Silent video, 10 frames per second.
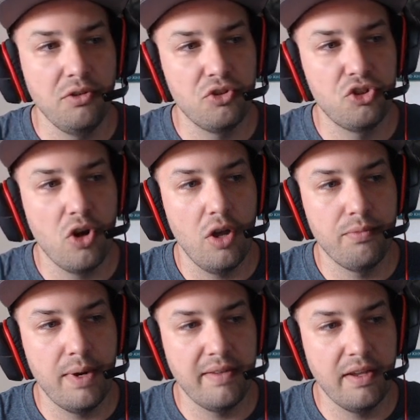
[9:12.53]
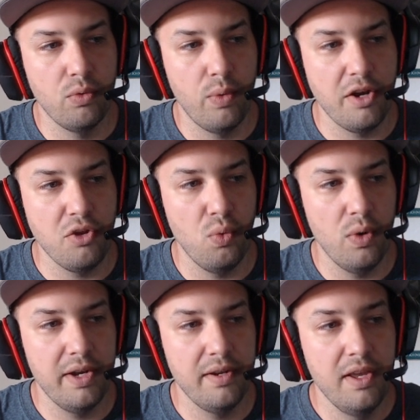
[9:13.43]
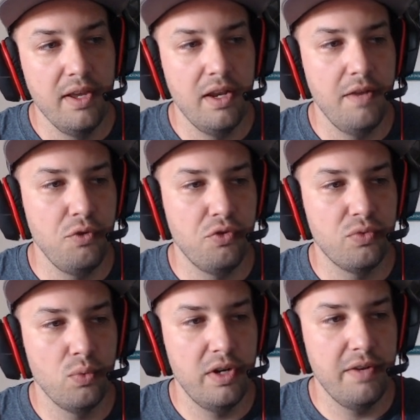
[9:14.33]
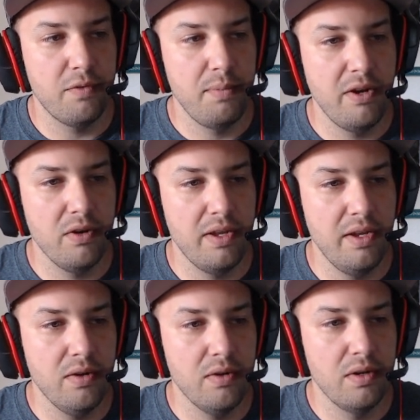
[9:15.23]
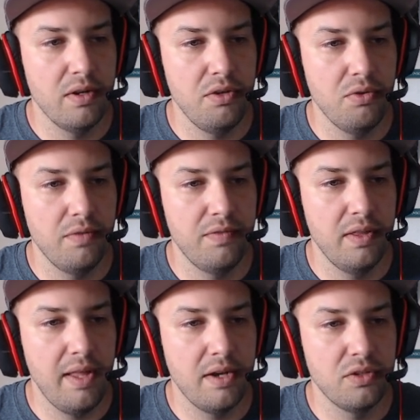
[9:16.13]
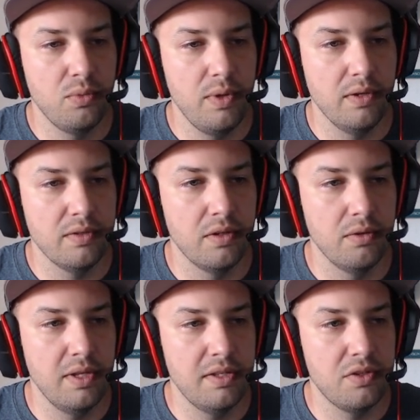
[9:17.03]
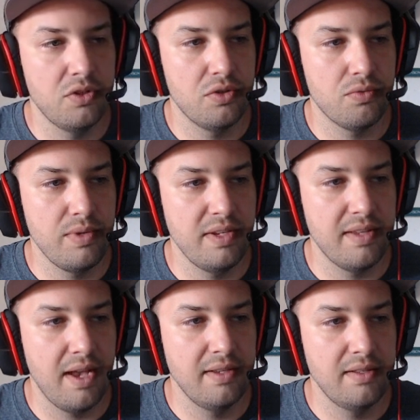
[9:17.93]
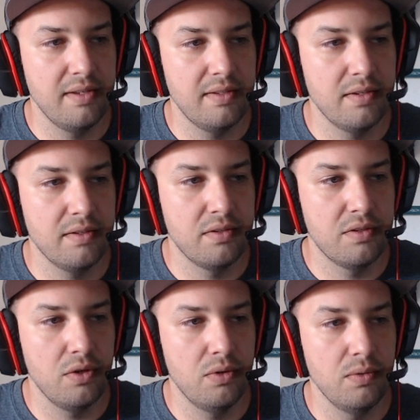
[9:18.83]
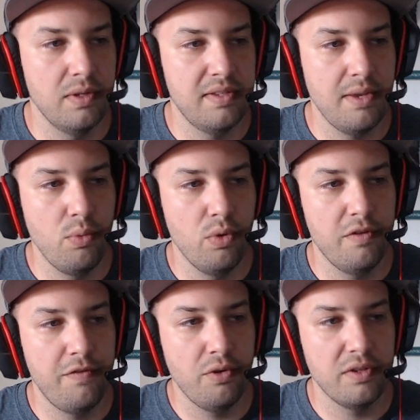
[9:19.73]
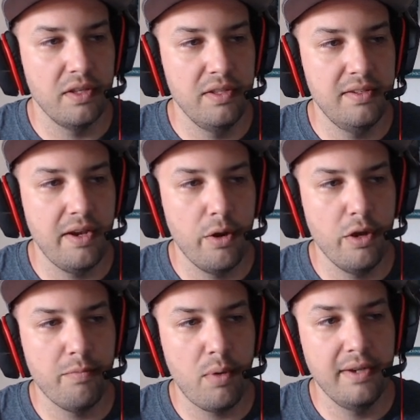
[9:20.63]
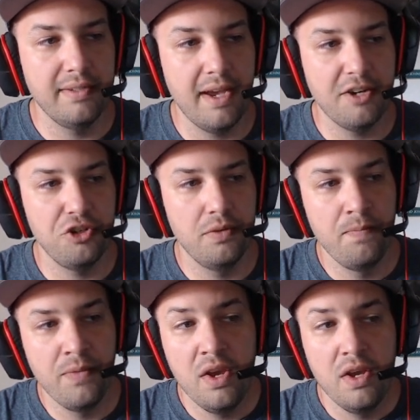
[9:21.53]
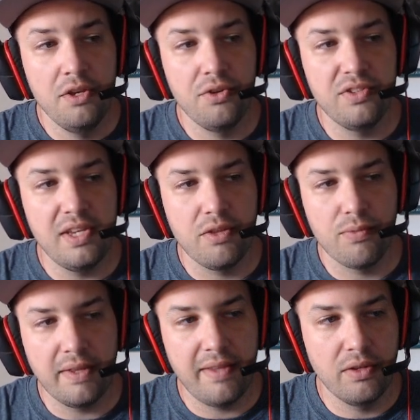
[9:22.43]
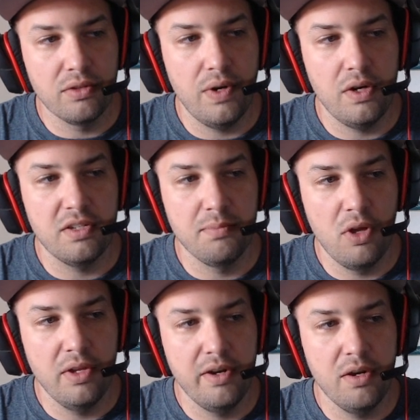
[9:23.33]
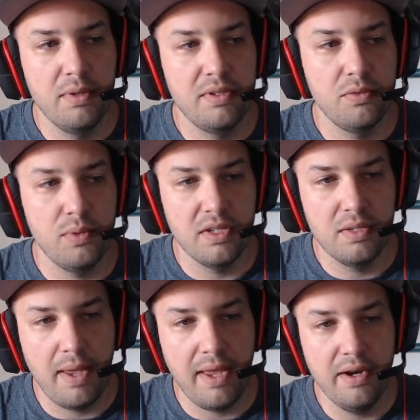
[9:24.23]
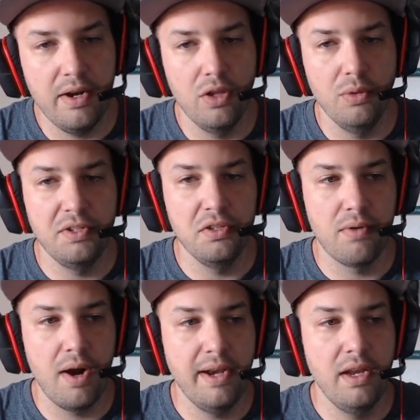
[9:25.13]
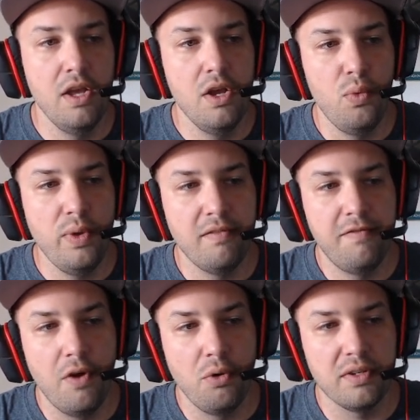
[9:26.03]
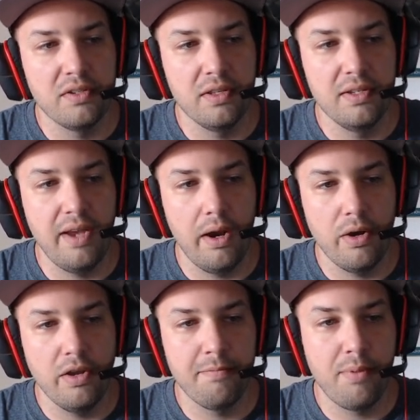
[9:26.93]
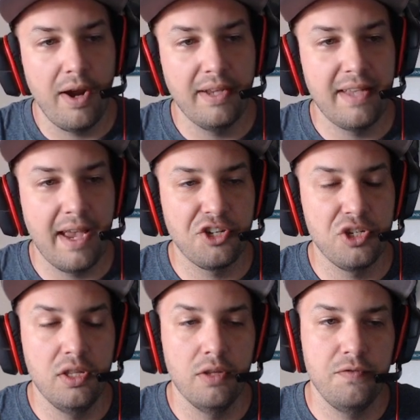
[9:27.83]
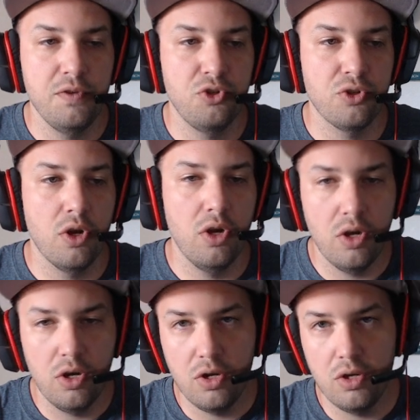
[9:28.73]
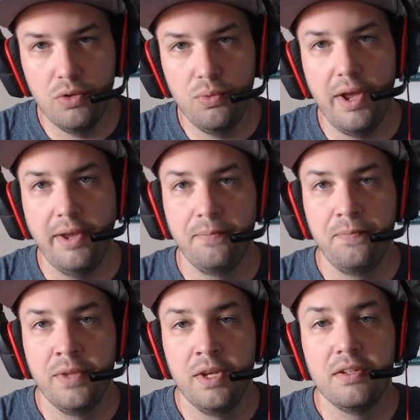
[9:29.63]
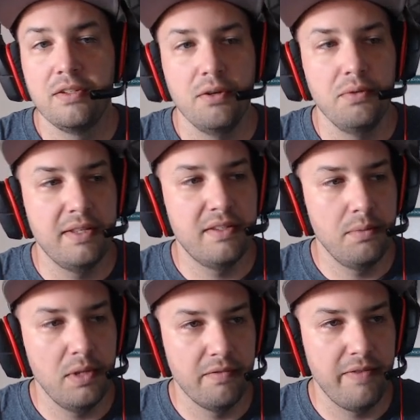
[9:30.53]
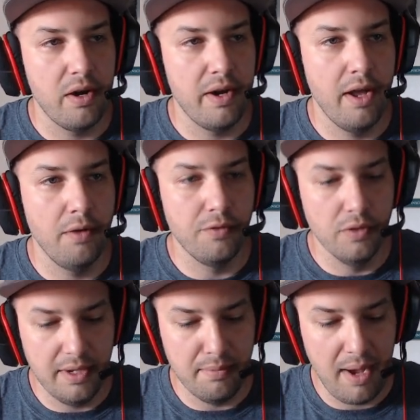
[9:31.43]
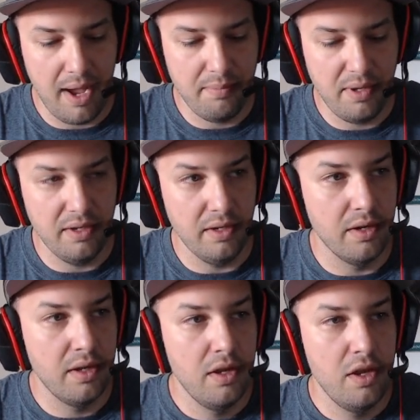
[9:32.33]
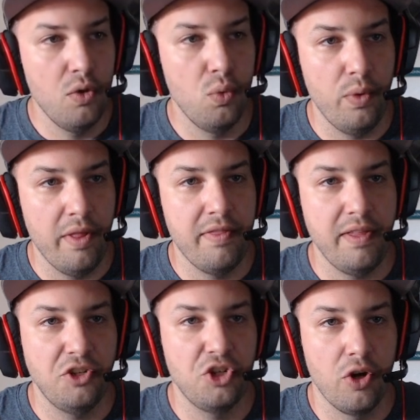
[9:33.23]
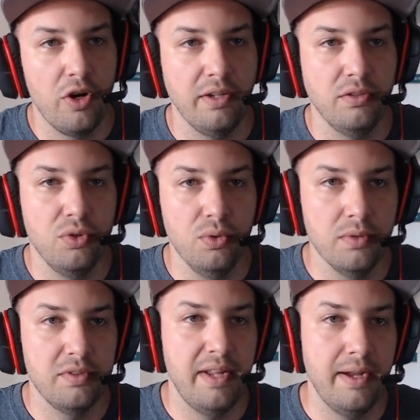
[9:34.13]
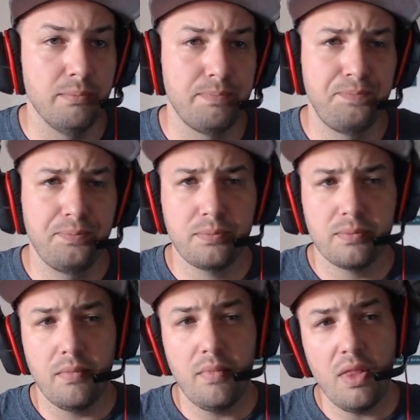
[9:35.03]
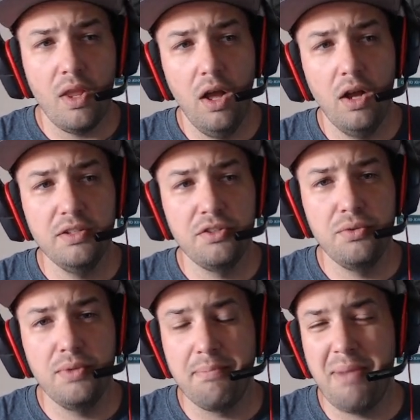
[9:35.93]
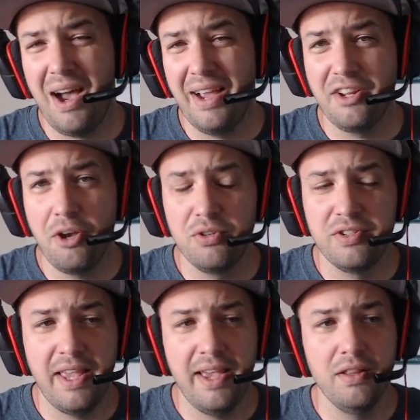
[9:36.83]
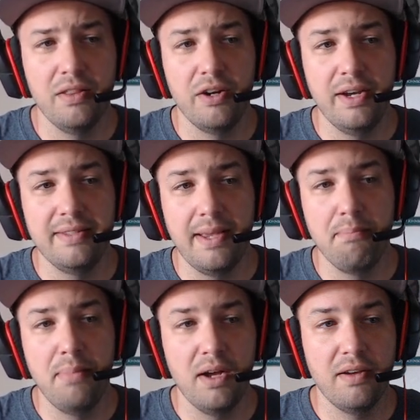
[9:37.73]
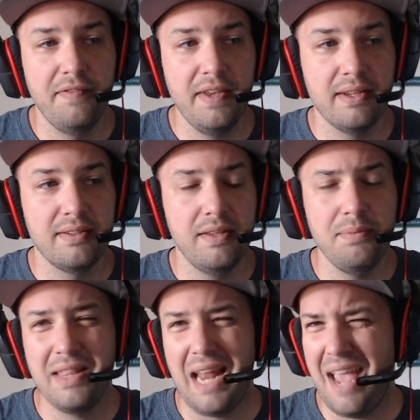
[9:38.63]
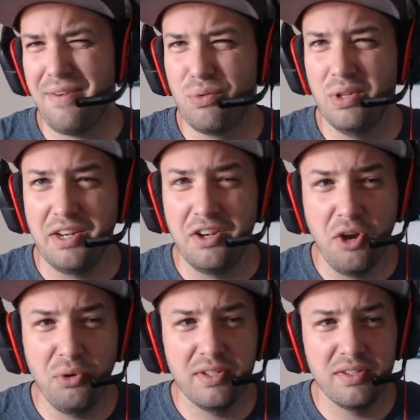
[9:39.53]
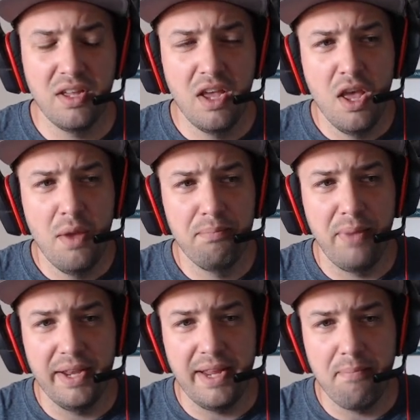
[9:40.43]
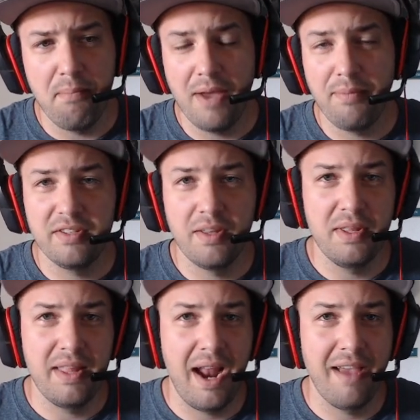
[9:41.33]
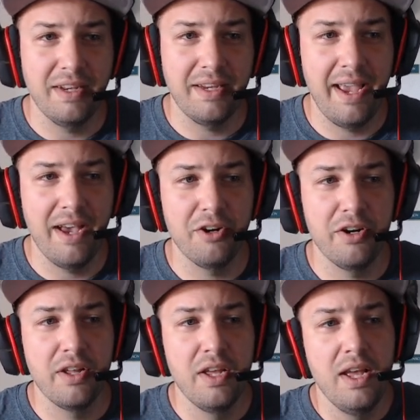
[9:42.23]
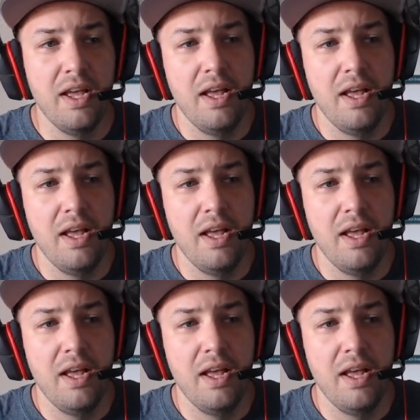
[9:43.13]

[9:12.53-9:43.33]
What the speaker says: You can just draw the rectangle where you want it. And if you just wanted it from here to here, you could have done that as well. So let's just resize this. So let's say we wanted to focus on this area of price action. You can see the rectangle is very small here, but since we expanded it all the way to the right, we can focus on this area of price action in the future all the way. So that's something very helpful, in my opinion, with the charting tools. Now, onto the Pinecoders account, there is a bug fix, something that I haven't really noticed, but it might be something that I've encountered.